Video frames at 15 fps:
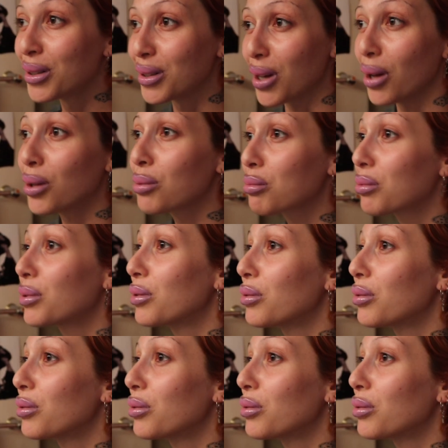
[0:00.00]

that looked pretty